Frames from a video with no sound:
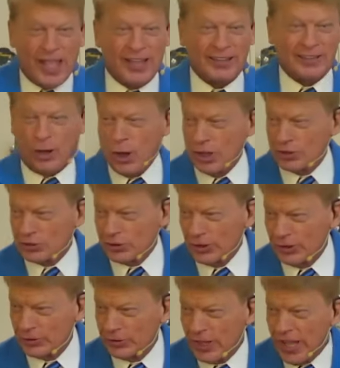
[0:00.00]
and
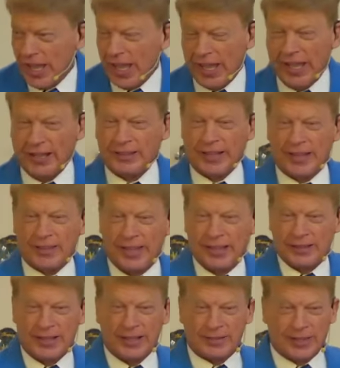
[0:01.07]
oysters. And
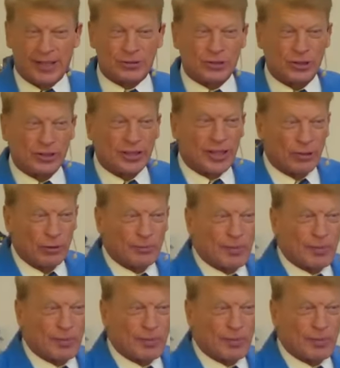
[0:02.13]
they taught you, they